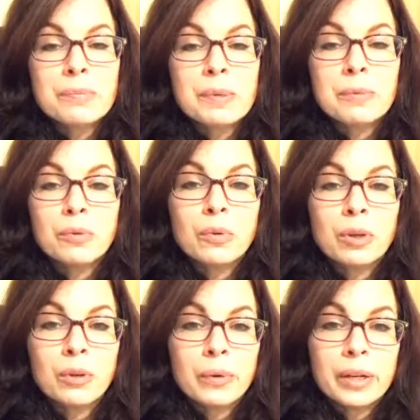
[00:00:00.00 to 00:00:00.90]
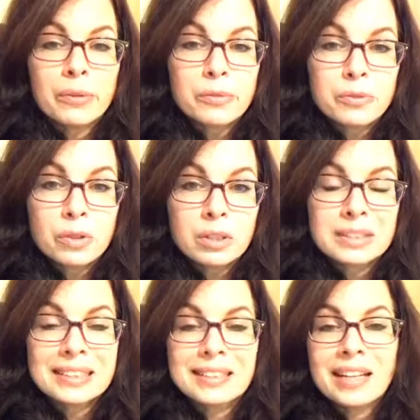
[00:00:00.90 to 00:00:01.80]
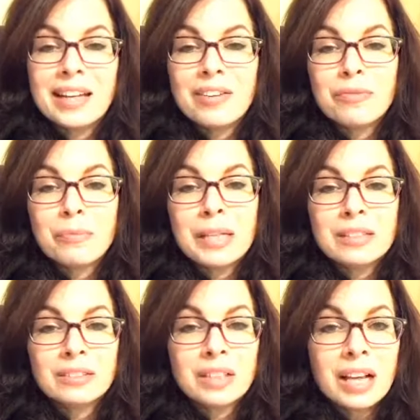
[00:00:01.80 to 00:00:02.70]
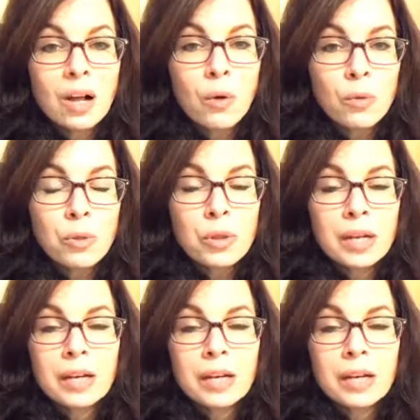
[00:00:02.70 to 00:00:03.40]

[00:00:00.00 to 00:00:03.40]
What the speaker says: people who are going through struggles in life, mental health